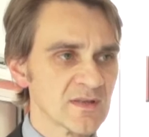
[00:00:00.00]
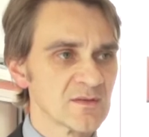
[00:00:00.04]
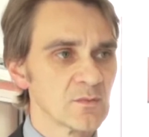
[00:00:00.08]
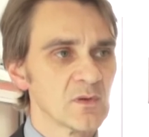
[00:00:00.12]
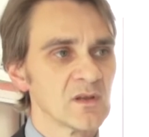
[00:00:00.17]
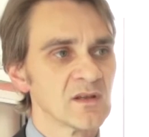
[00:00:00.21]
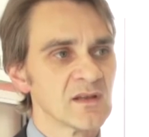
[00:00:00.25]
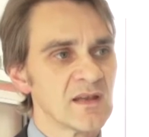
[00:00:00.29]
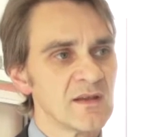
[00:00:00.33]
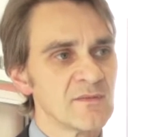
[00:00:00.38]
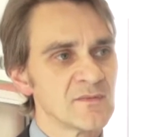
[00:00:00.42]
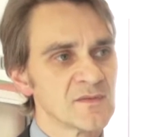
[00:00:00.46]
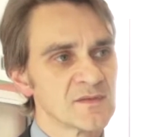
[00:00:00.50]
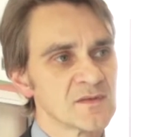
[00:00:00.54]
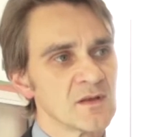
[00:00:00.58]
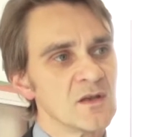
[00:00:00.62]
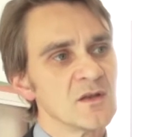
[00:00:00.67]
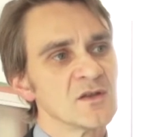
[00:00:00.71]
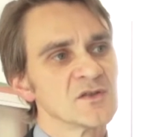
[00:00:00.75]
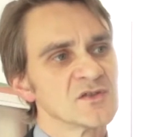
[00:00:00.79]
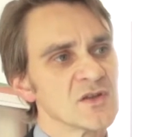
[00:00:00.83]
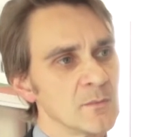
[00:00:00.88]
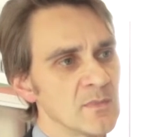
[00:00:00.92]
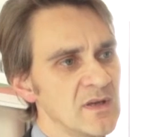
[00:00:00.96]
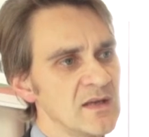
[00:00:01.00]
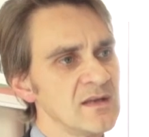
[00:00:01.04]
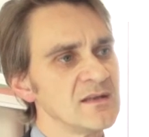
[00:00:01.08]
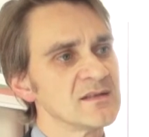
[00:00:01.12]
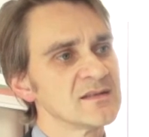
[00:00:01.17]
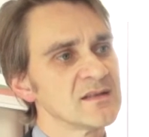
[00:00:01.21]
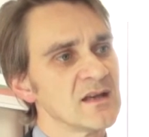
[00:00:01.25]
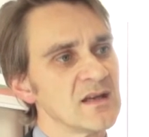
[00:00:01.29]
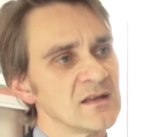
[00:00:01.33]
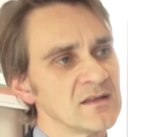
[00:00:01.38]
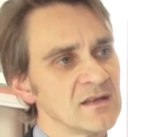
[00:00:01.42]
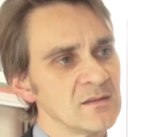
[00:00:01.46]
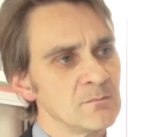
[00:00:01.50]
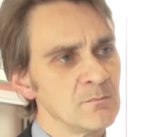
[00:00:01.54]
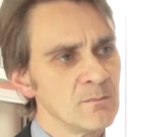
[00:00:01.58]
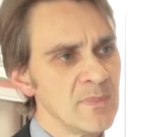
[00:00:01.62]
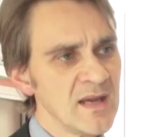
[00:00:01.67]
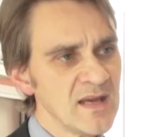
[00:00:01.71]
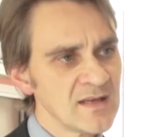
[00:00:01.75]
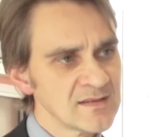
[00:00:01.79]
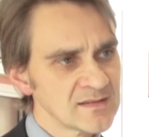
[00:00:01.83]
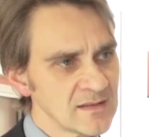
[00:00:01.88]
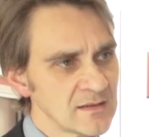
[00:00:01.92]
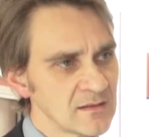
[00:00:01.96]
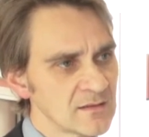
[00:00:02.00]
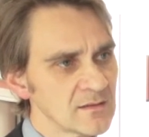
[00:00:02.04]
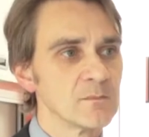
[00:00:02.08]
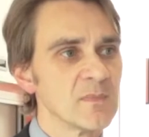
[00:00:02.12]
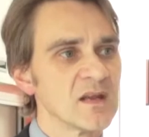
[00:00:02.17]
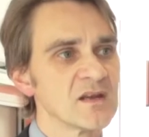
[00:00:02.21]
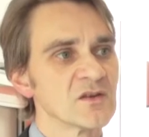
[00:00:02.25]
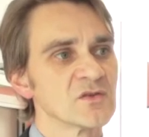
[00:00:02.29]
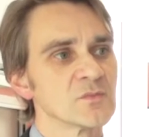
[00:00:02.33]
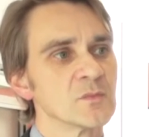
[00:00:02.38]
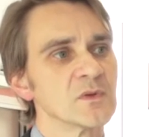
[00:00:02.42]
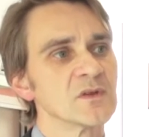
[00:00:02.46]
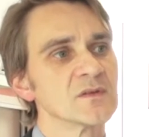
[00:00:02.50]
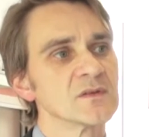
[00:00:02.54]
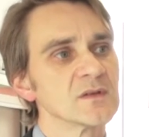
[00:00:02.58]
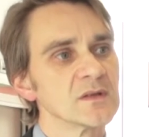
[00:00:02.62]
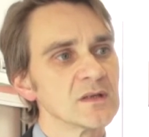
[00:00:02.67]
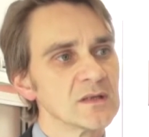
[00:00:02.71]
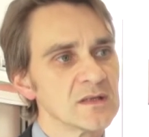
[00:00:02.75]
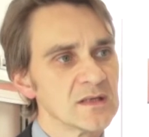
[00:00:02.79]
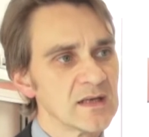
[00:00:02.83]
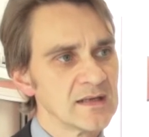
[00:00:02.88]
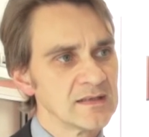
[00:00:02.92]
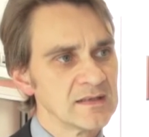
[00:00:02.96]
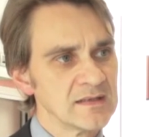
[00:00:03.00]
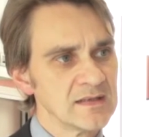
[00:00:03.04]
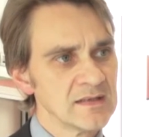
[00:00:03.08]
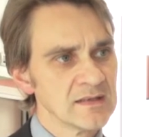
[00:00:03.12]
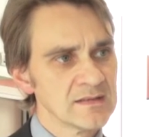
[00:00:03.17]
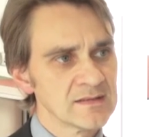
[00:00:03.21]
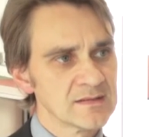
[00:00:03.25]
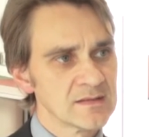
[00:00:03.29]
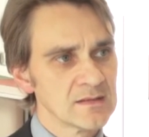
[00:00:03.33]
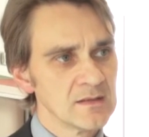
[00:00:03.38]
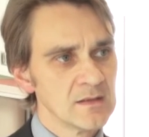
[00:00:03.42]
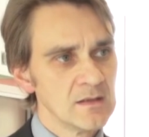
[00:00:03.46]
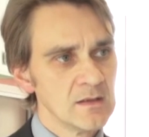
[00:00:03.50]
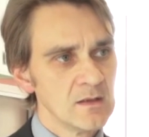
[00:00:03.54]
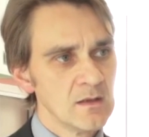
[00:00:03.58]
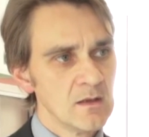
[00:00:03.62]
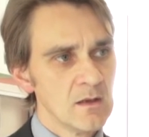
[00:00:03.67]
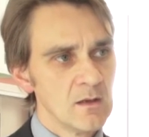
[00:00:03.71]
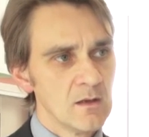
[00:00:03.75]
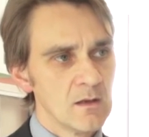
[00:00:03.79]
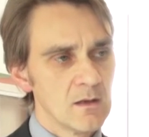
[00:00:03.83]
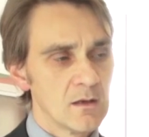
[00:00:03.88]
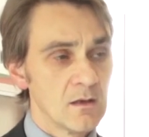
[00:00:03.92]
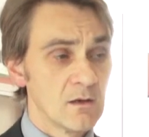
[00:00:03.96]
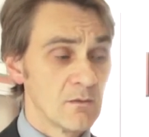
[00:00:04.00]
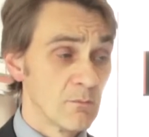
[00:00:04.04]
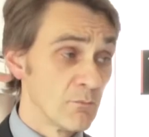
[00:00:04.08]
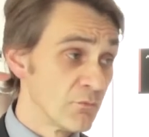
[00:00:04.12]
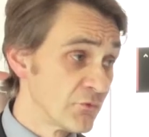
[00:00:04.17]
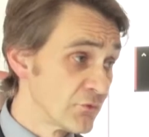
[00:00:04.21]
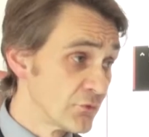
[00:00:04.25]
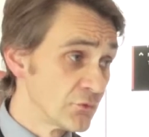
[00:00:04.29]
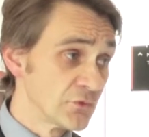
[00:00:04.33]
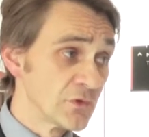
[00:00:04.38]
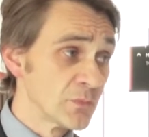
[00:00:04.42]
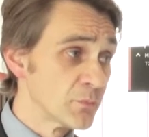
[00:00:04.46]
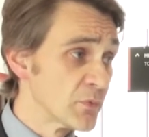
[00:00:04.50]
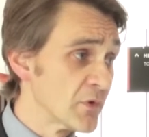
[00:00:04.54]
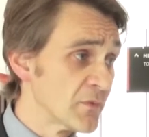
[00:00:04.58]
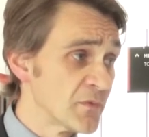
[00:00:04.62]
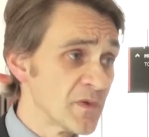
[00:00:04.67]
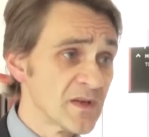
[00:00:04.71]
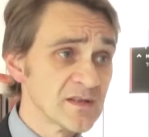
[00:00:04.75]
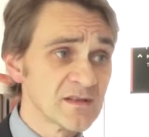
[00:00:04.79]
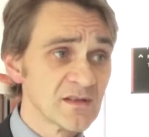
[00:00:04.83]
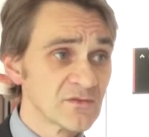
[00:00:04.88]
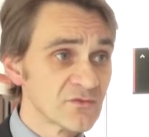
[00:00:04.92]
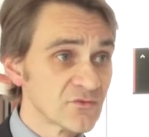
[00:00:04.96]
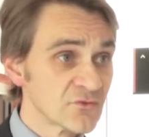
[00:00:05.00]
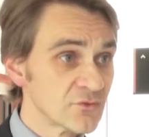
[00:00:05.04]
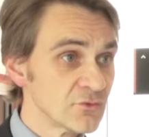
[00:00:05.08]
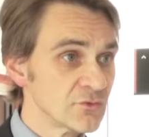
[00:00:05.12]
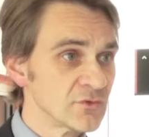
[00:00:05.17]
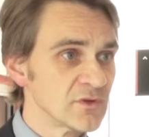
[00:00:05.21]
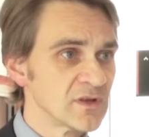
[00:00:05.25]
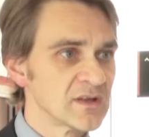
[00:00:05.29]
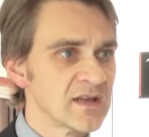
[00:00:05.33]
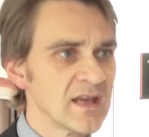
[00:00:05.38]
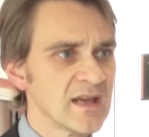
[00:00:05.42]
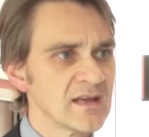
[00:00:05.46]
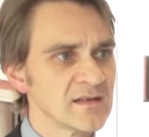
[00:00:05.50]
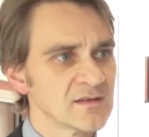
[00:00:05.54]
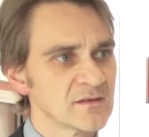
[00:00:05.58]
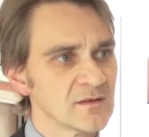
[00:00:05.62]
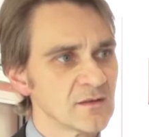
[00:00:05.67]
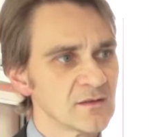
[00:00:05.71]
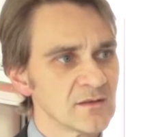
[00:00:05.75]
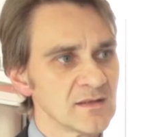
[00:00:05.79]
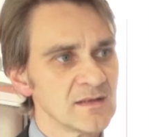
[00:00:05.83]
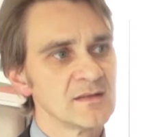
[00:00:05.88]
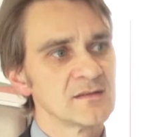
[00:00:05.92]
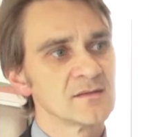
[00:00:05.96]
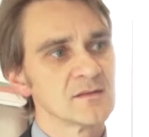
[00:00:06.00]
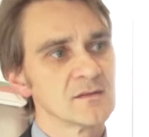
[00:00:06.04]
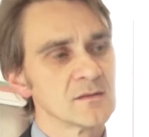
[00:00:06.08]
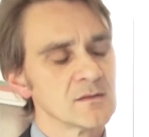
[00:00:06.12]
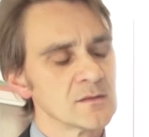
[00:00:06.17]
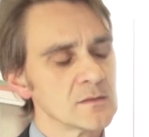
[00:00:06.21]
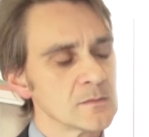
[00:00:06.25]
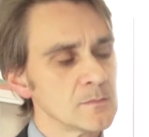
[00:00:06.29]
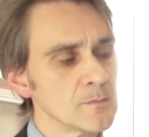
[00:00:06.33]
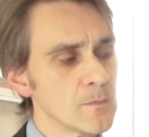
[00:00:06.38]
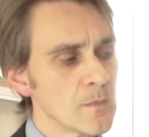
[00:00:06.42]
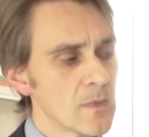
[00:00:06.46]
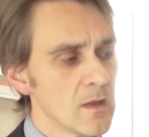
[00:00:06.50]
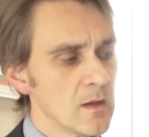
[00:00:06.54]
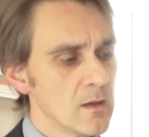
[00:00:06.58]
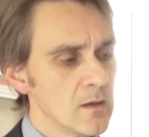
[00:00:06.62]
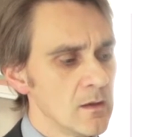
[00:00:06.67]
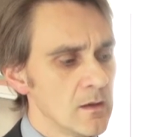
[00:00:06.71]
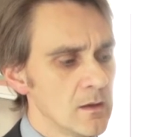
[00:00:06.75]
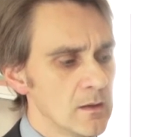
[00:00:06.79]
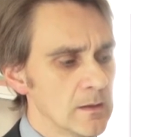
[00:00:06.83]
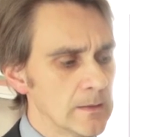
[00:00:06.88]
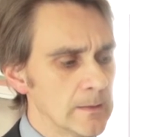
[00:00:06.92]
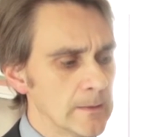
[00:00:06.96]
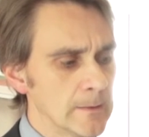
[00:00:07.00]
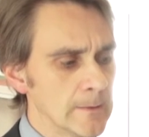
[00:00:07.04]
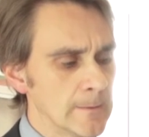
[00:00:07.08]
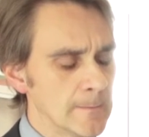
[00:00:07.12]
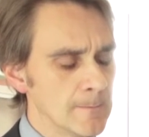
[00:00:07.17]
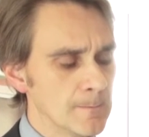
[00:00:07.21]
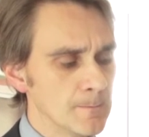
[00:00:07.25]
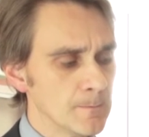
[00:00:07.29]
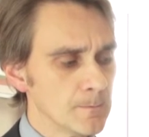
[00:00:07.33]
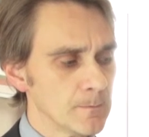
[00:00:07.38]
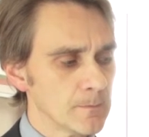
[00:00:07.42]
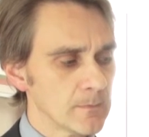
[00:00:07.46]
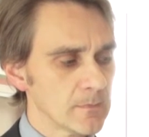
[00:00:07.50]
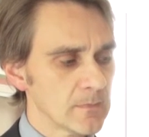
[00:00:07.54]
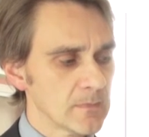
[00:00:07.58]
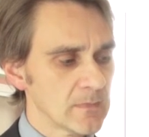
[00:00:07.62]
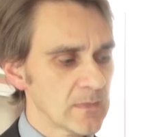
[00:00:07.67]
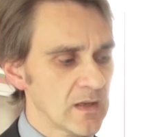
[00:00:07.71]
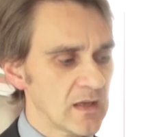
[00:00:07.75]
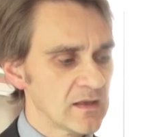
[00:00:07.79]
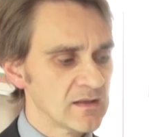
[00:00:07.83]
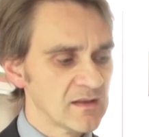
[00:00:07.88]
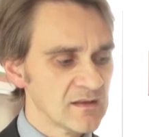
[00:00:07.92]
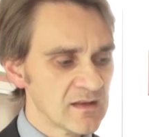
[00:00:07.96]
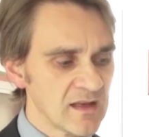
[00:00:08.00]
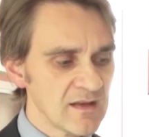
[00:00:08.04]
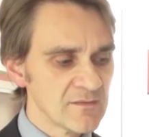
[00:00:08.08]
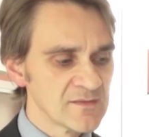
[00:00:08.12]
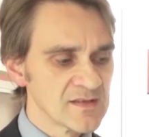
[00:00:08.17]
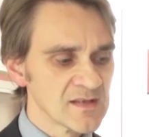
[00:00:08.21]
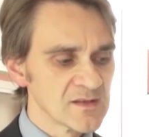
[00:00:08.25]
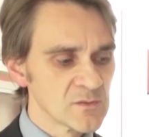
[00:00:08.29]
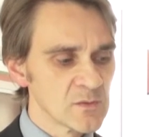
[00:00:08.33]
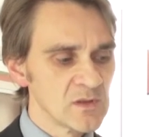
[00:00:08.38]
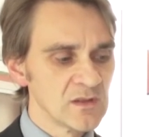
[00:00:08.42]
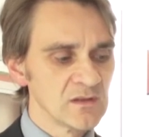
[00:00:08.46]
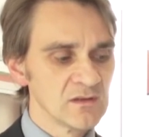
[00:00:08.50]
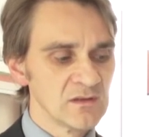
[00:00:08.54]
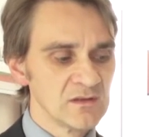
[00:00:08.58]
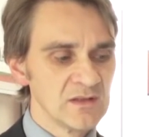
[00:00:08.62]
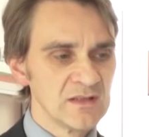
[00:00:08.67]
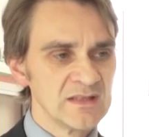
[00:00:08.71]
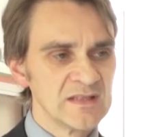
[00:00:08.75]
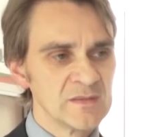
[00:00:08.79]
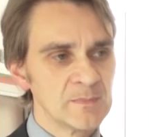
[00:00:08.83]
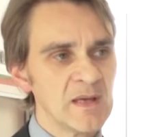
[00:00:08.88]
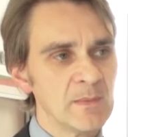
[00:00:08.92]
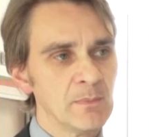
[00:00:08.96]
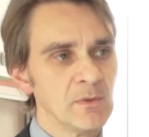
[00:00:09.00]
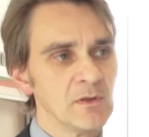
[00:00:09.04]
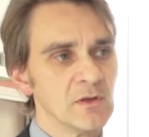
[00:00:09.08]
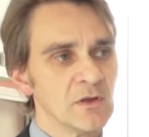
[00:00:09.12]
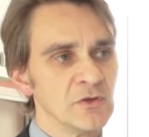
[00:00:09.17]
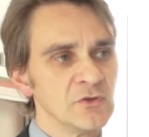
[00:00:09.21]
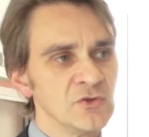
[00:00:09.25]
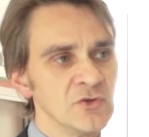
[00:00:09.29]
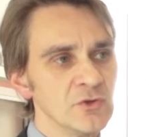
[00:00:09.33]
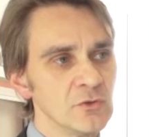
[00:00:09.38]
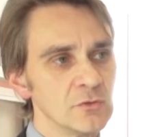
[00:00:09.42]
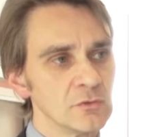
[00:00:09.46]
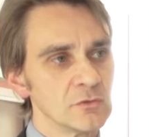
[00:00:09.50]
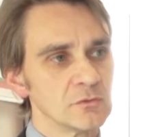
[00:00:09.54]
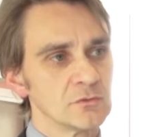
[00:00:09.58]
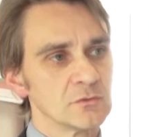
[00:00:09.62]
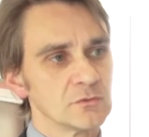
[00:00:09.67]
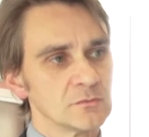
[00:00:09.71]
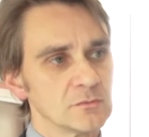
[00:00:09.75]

as well gives some insight in basic management uh, ideas um, through the professors, through the case studies, uh, um, and it gives as well these people a new